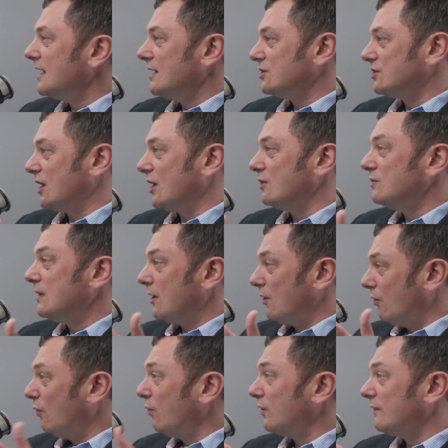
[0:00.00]
So
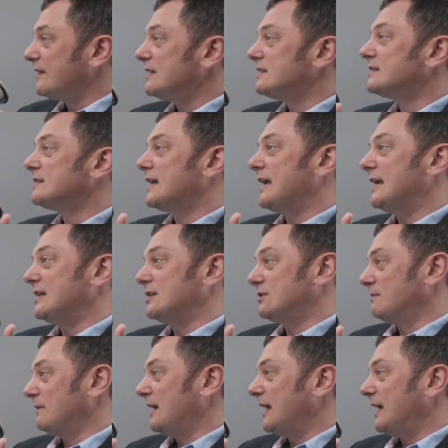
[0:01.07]
all of this is